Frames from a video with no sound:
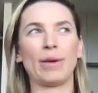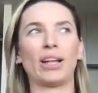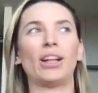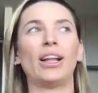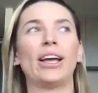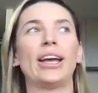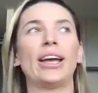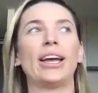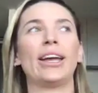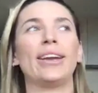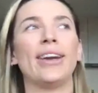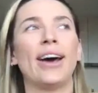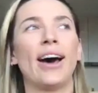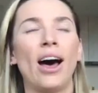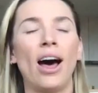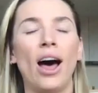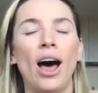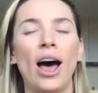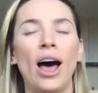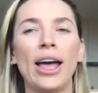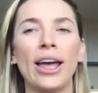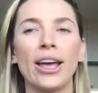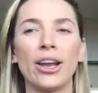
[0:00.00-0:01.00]
Cleaner,
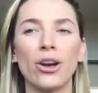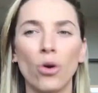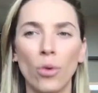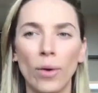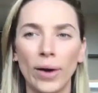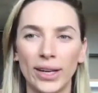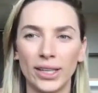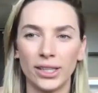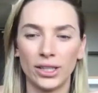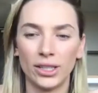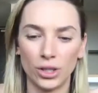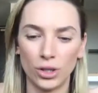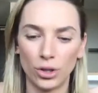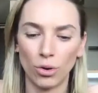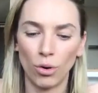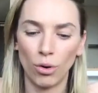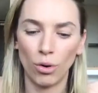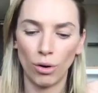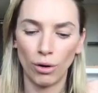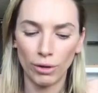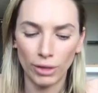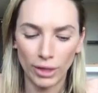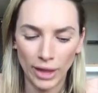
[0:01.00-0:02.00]
I had always
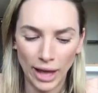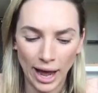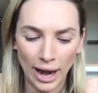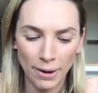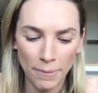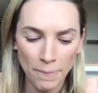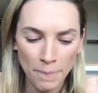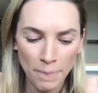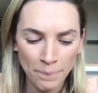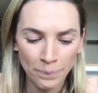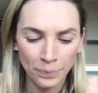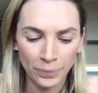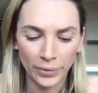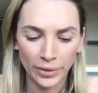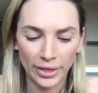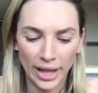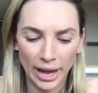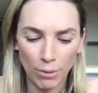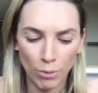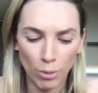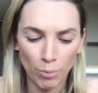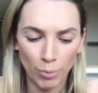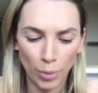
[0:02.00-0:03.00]
thought that they
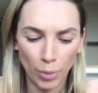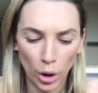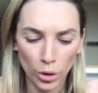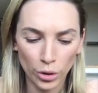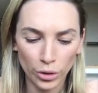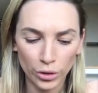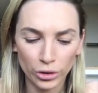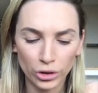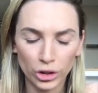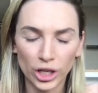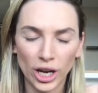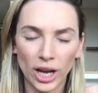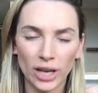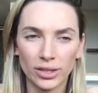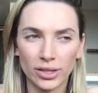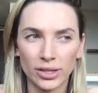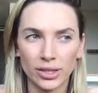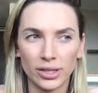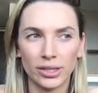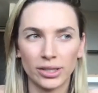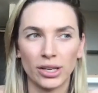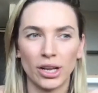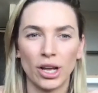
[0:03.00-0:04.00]
were both
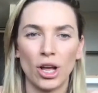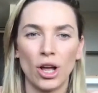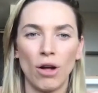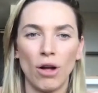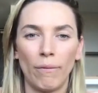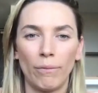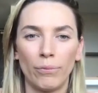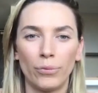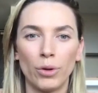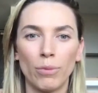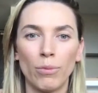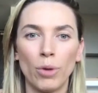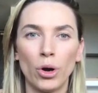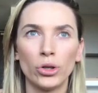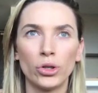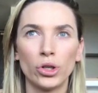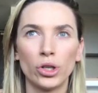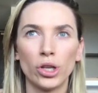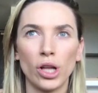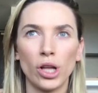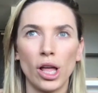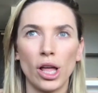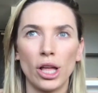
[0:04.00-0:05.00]
just the
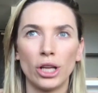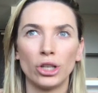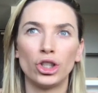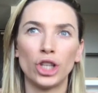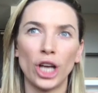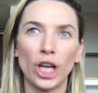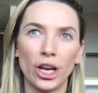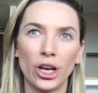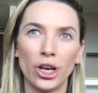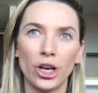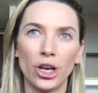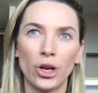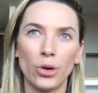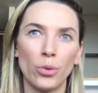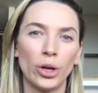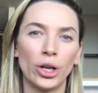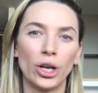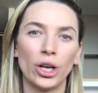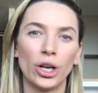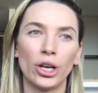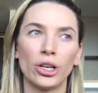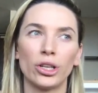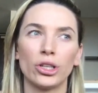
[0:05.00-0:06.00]
most
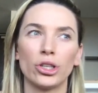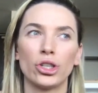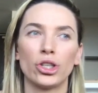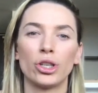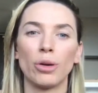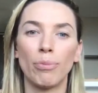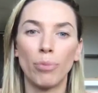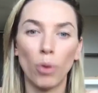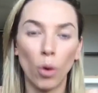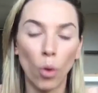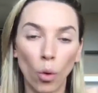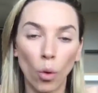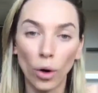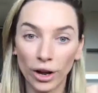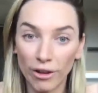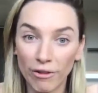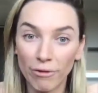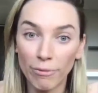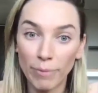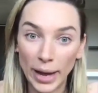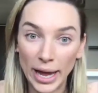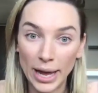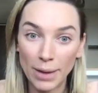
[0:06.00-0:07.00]
genuine,
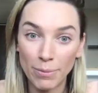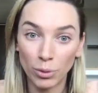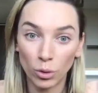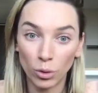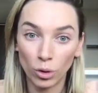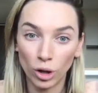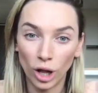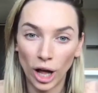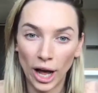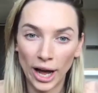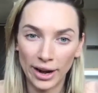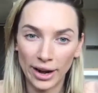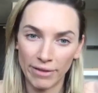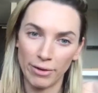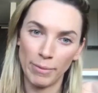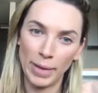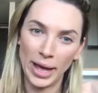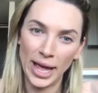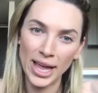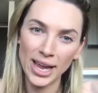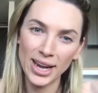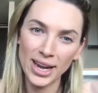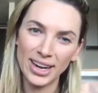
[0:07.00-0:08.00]
supportive people I'd ever
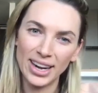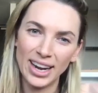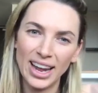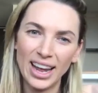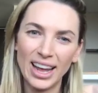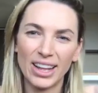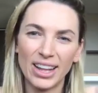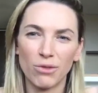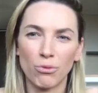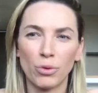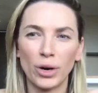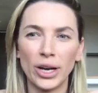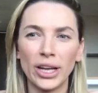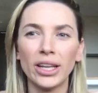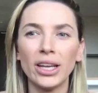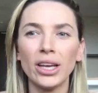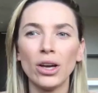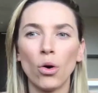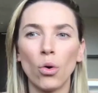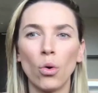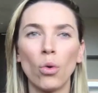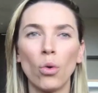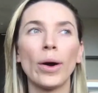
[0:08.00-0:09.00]
met. Really
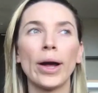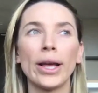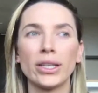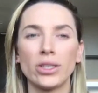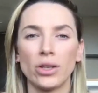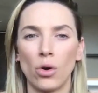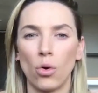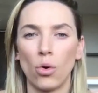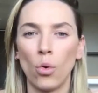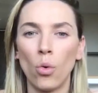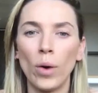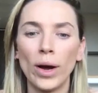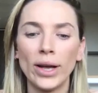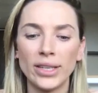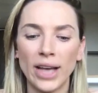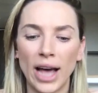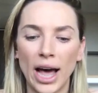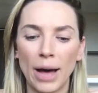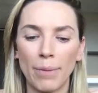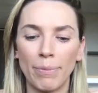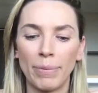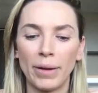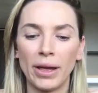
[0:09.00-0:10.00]
always, always
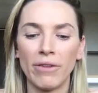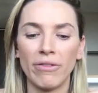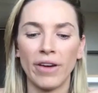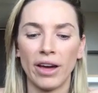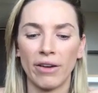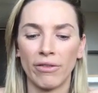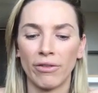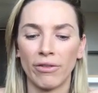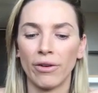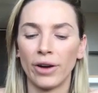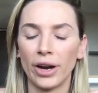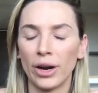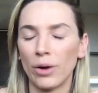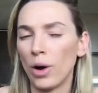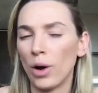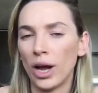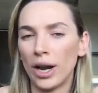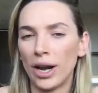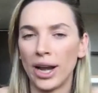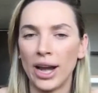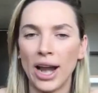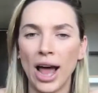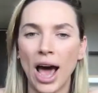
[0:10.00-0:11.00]
happy for
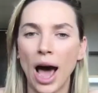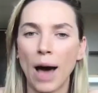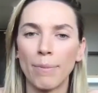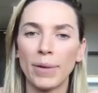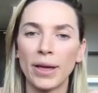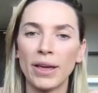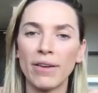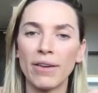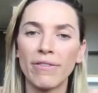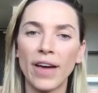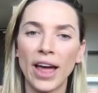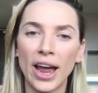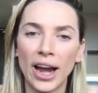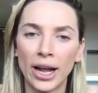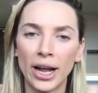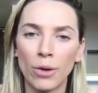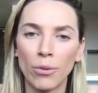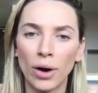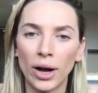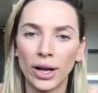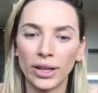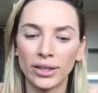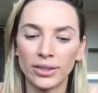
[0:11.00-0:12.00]
everyone and happy for
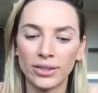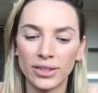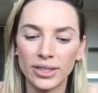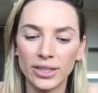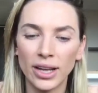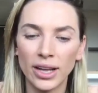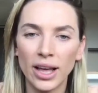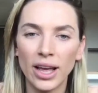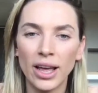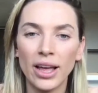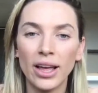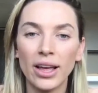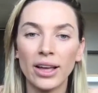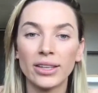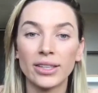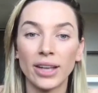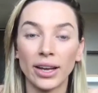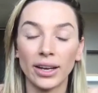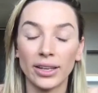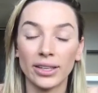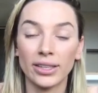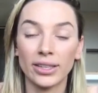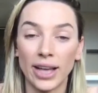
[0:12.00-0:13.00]
anyone's
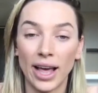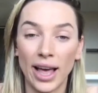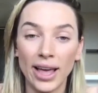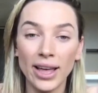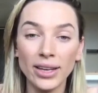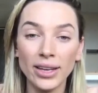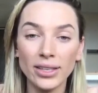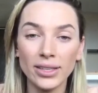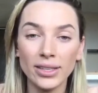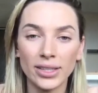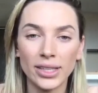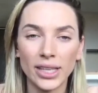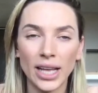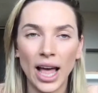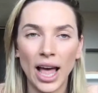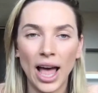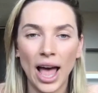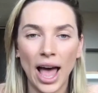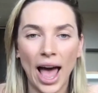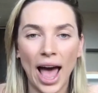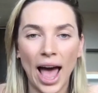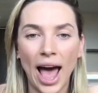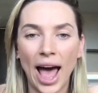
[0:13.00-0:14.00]
success.
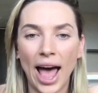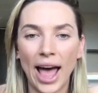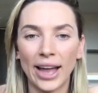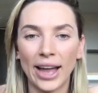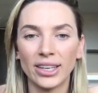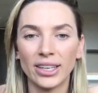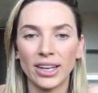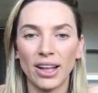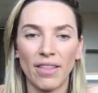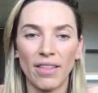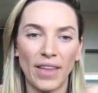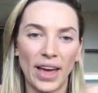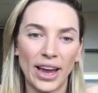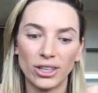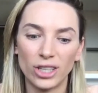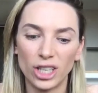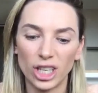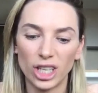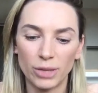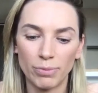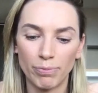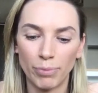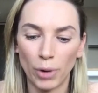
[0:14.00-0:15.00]
And they
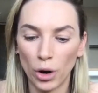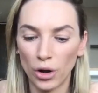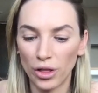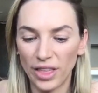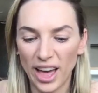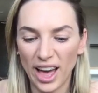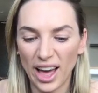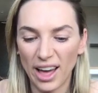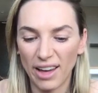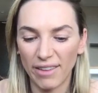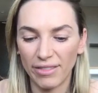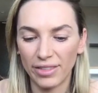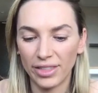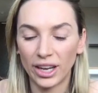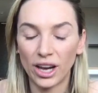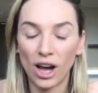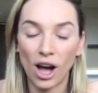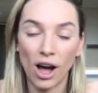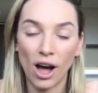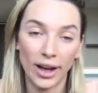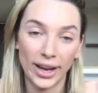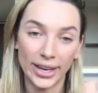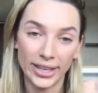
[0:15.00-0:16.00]
just both have the
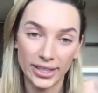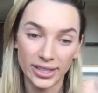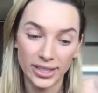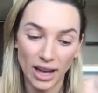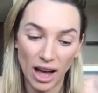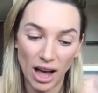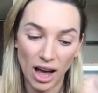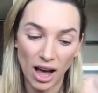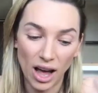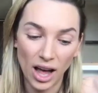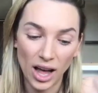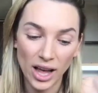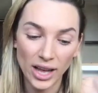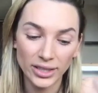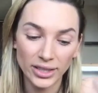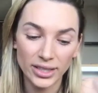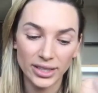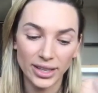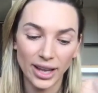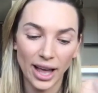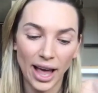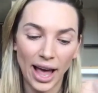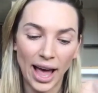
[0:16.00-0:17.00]
kindest
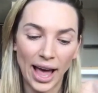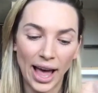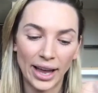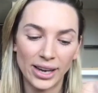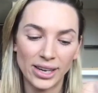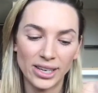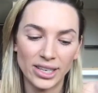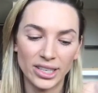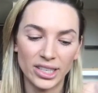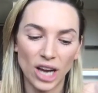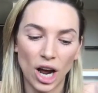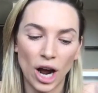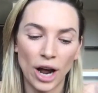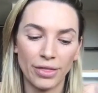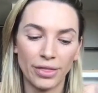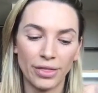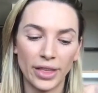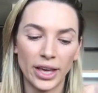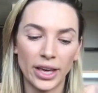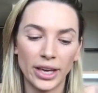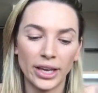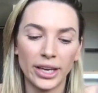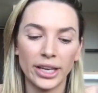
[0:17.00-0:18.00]
hearts. And I
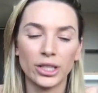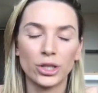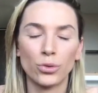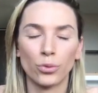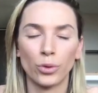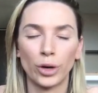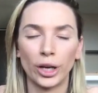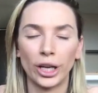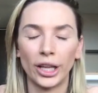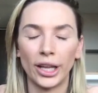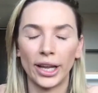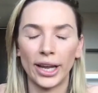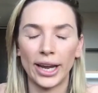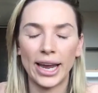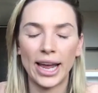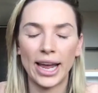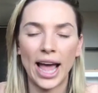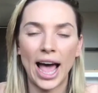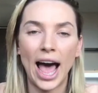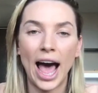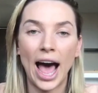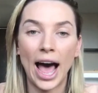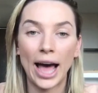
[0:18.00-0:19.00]
think it's
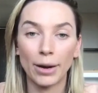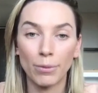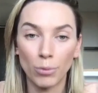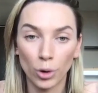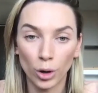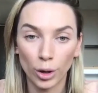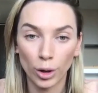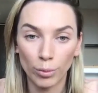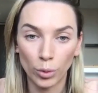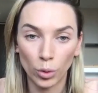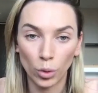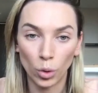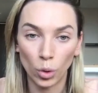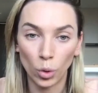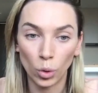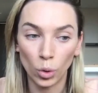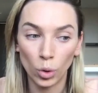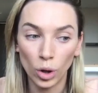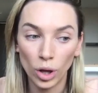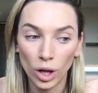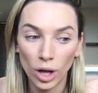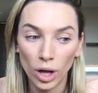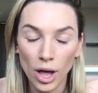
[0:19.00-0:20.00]
really
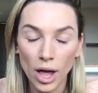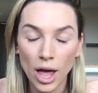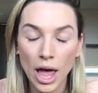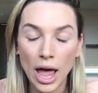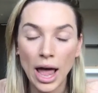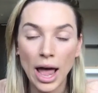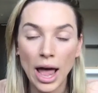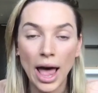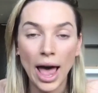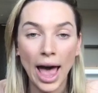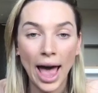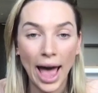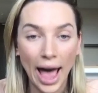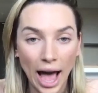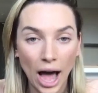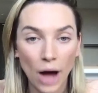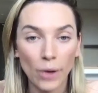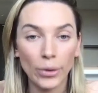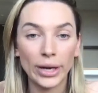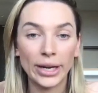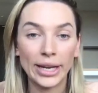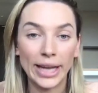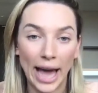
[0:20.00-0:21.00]
admirable
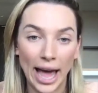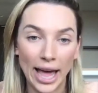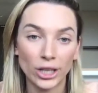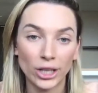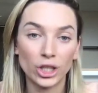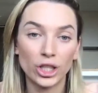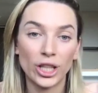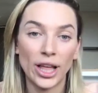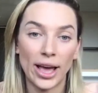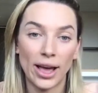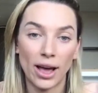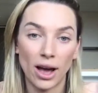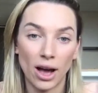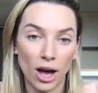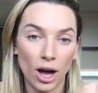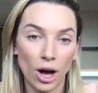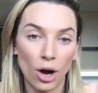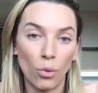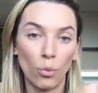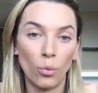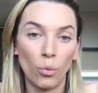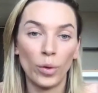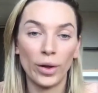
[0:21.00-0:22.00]
how engaged they
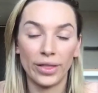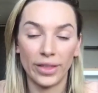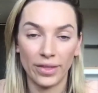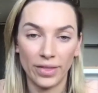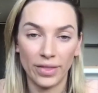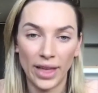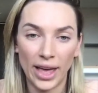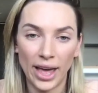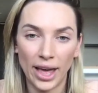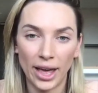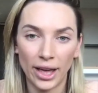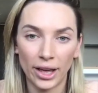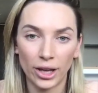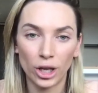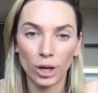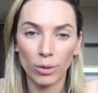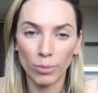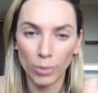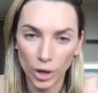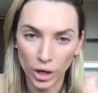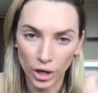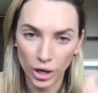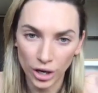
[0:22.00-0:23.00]
are within their
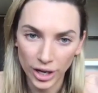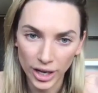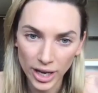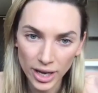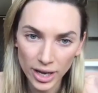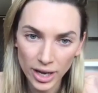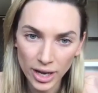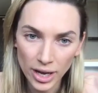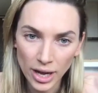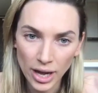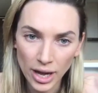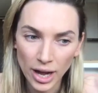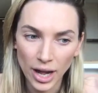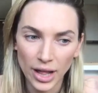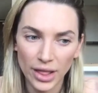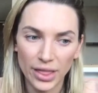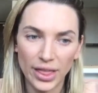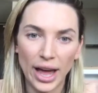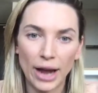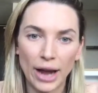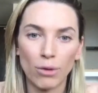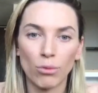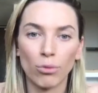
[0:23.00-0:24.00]
community.
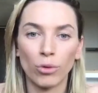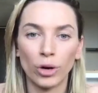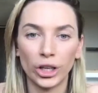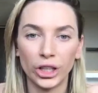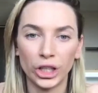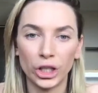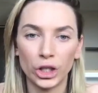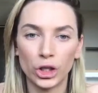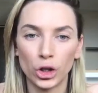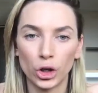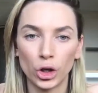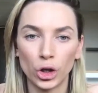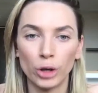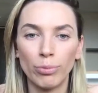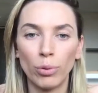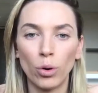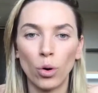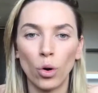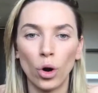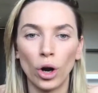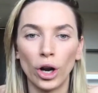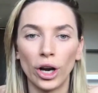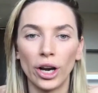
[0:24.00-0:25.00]
They really do
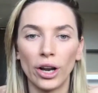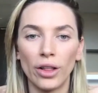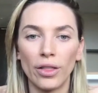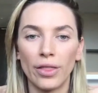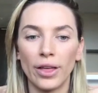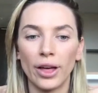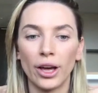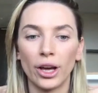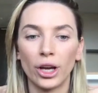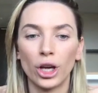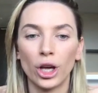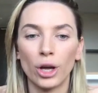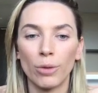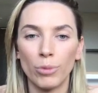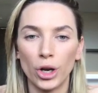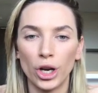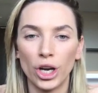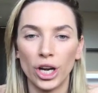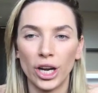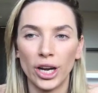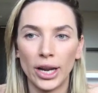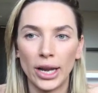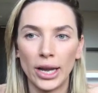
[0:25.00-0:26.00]
put the
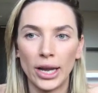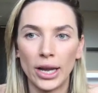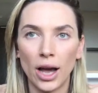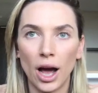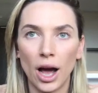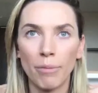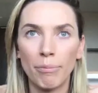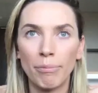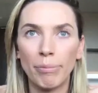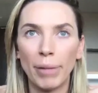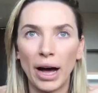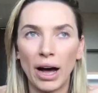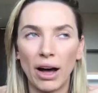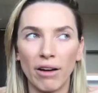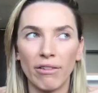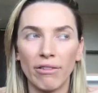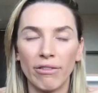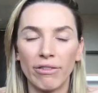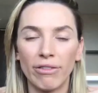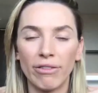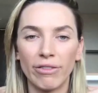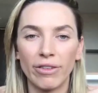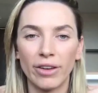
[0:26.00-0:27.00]
community
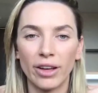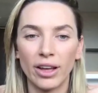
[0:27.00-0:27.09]
above